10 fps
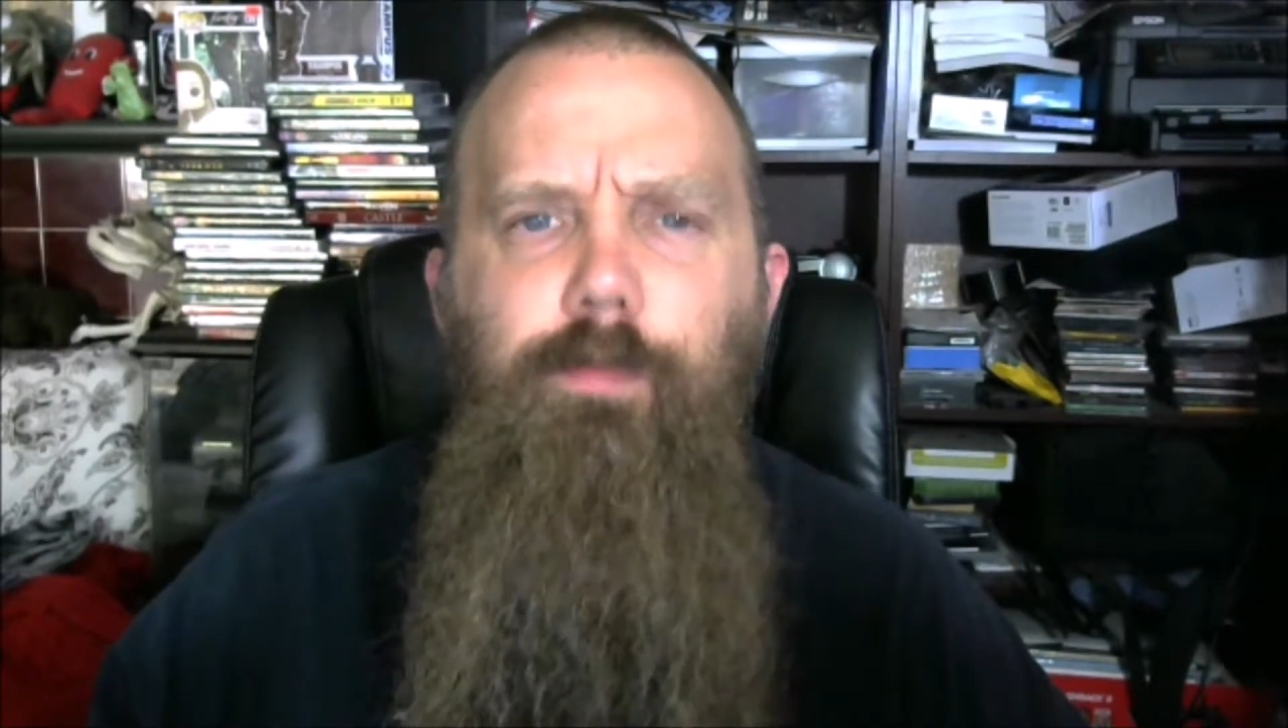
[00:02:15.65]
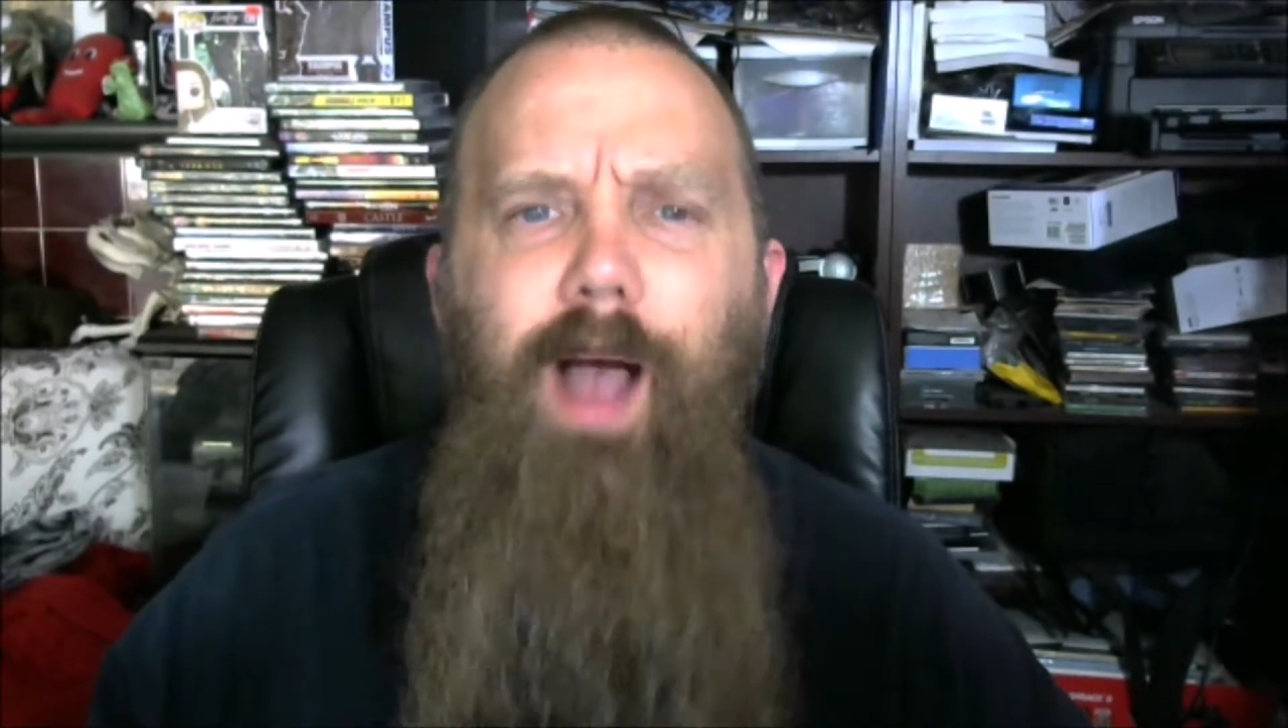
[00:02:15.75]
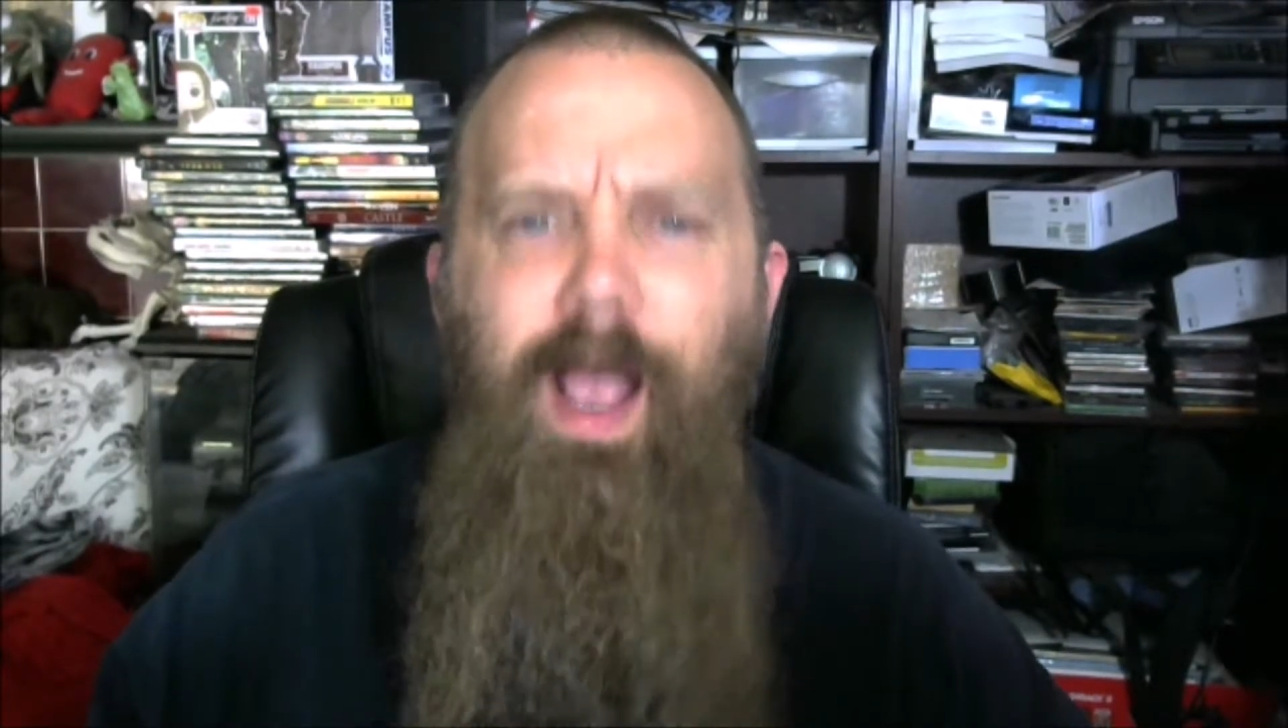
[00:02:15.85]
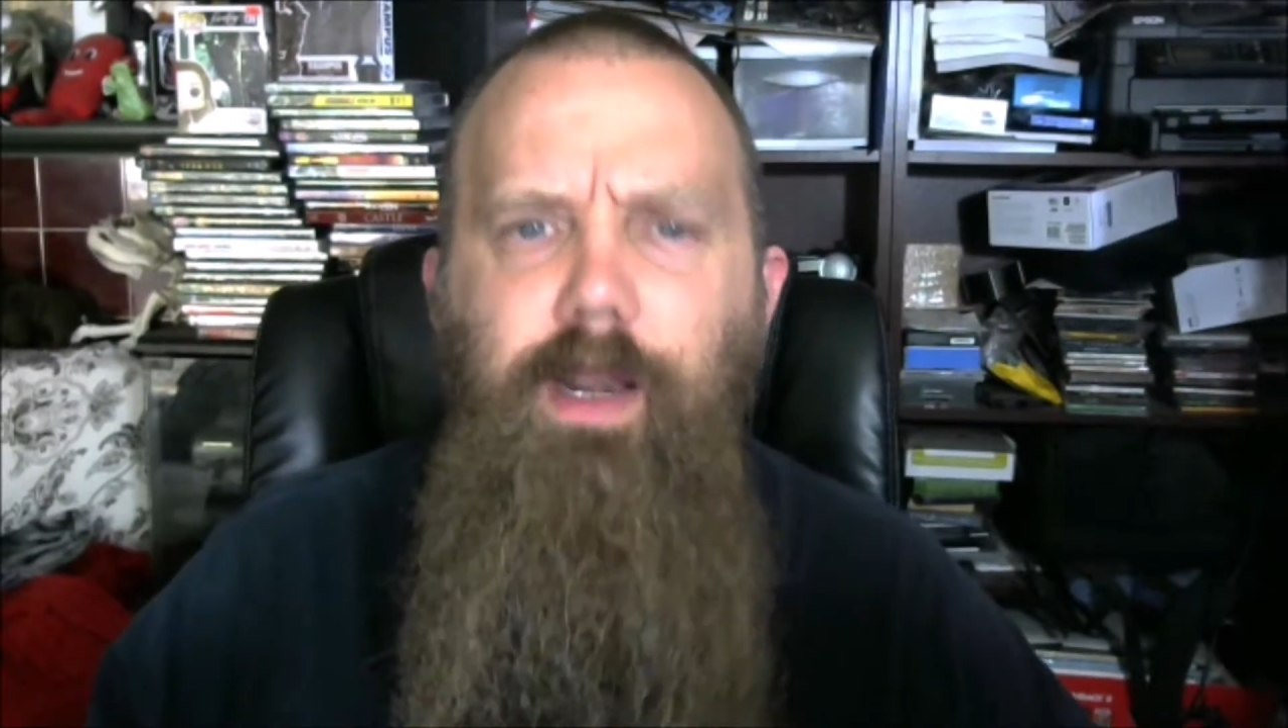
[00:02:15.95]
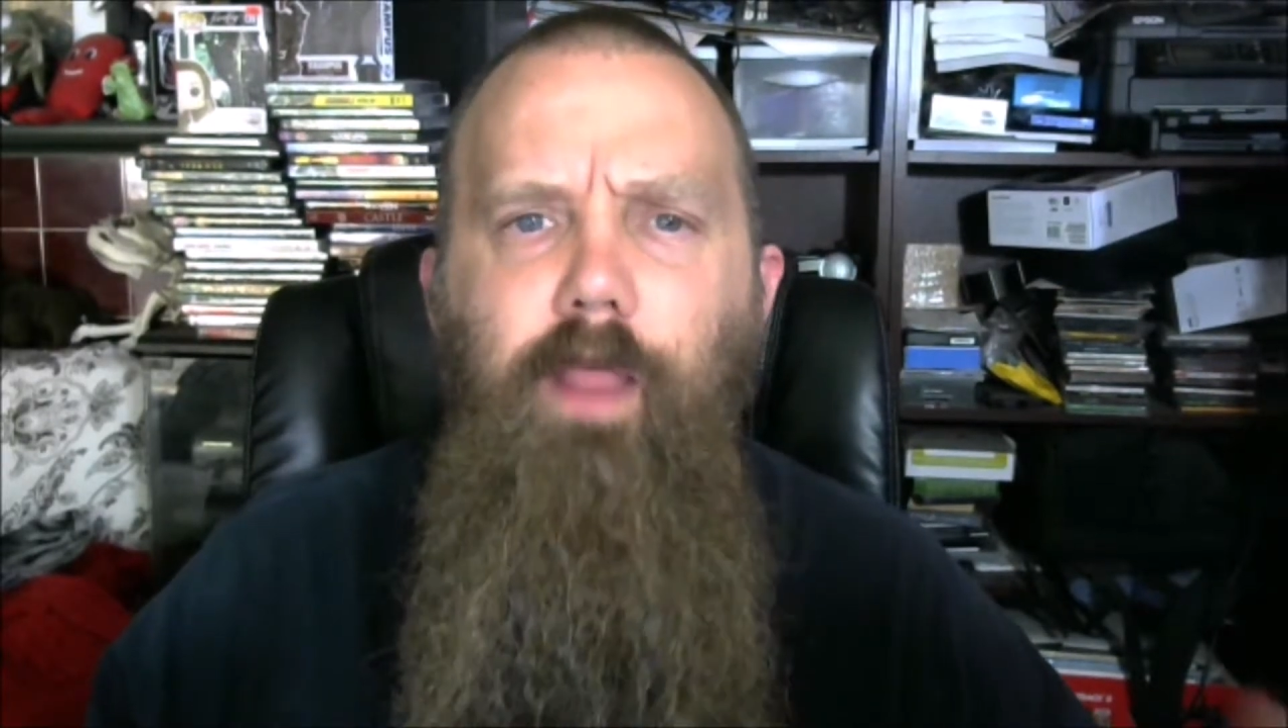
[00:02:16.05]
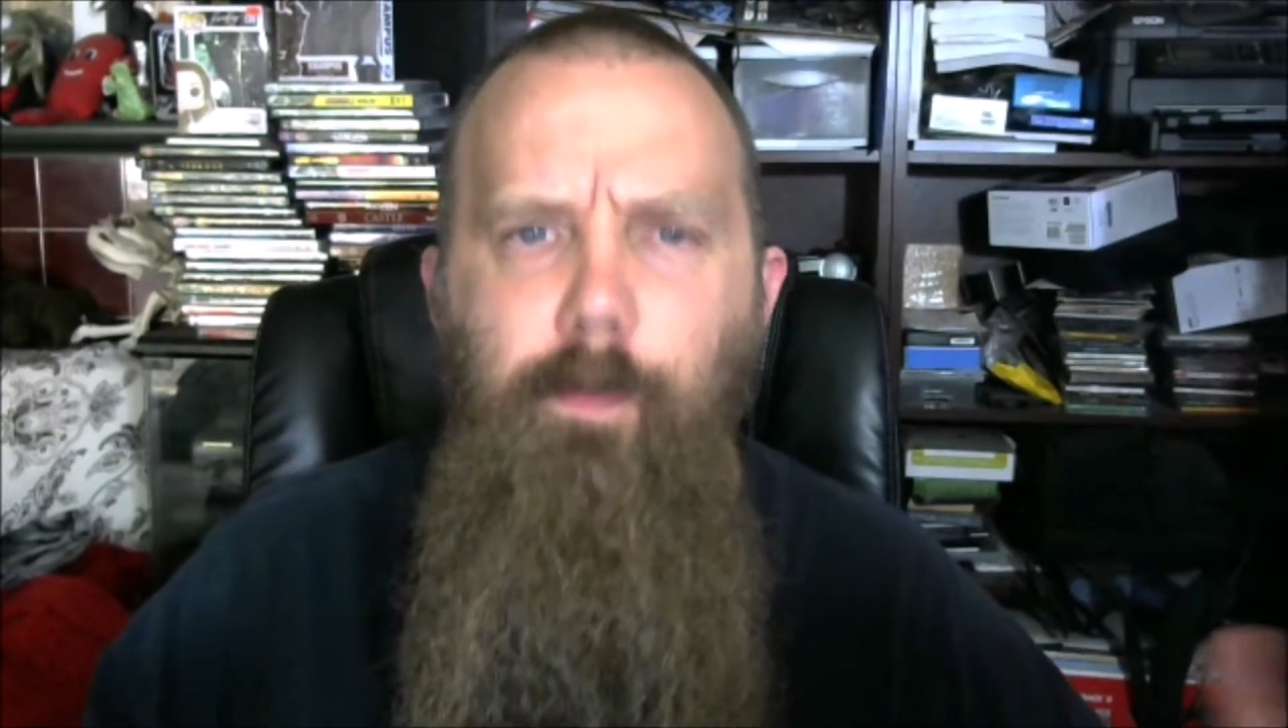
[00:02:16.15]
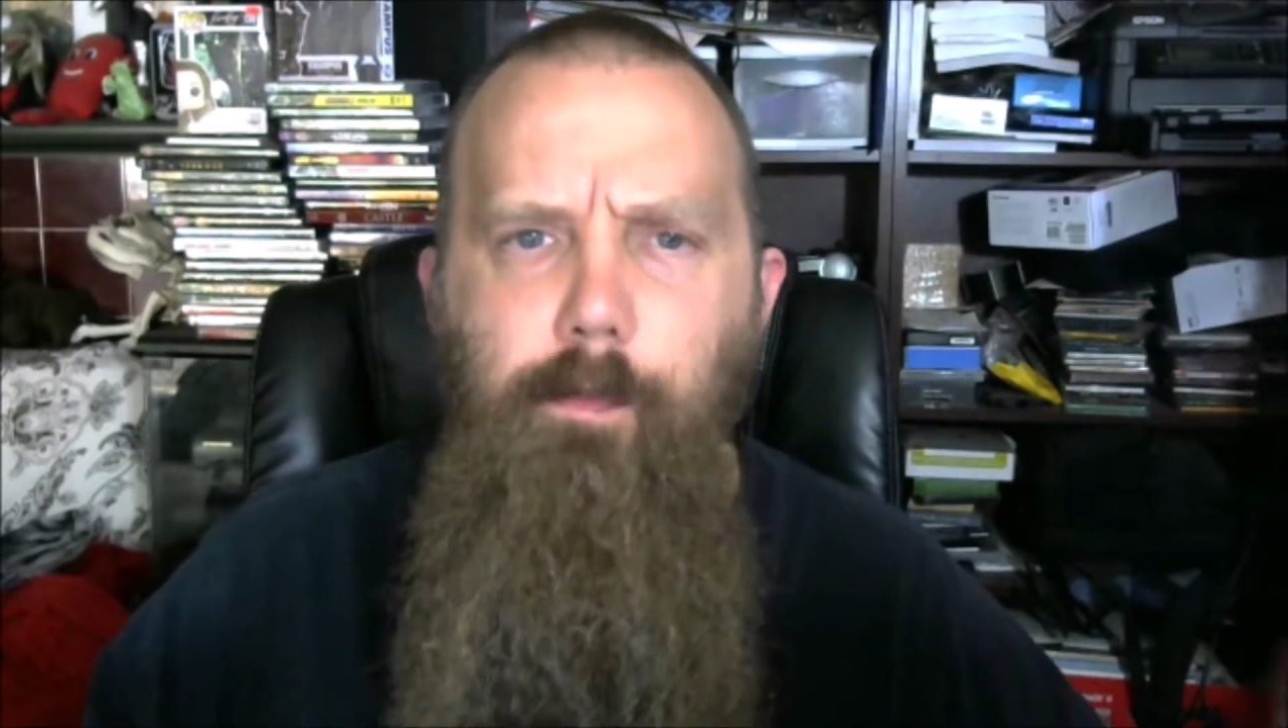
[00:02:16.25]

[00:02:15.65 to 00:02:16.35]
buy another